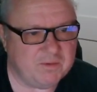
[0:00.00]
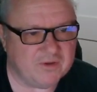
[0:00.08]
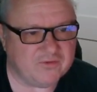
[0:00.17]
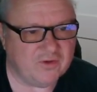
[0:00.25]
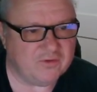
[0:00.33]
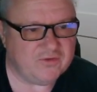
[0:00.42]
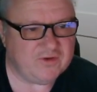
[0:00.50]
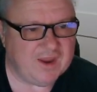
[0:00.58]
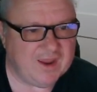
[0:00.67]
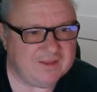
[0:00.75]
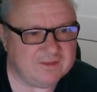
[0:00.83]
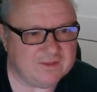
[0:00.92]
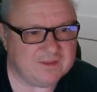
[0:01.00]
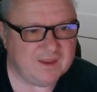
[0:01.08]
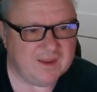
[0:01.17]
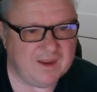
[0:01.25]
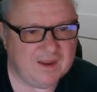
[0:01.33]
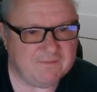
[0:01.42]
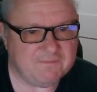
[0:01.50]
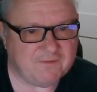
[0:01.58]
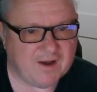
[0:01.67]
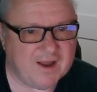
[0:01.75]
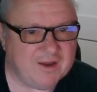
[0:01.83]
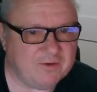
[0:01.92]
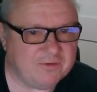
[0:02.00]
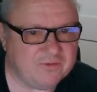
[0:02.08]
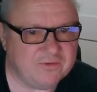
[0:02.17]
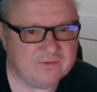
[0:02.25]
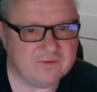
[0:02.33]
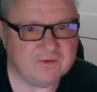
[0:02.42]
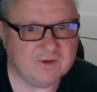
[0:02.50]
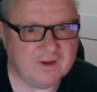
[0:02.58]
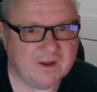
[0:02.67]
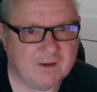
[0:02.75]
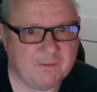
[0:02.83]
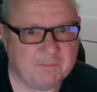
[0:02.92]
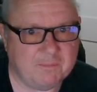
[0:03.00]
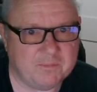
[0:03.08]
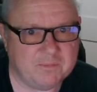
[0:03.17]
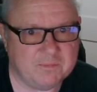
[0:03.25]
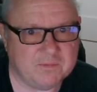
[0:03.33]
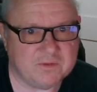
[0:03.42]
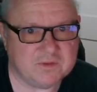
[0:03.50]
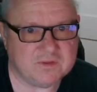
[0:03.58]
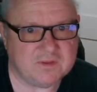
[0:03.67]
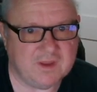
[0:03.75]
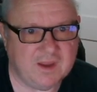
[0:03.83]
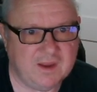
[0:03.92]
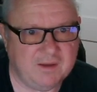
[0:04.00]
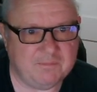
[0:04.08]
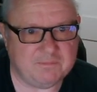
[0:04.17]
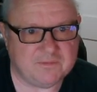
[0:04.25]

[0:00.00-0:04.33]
associate the files, the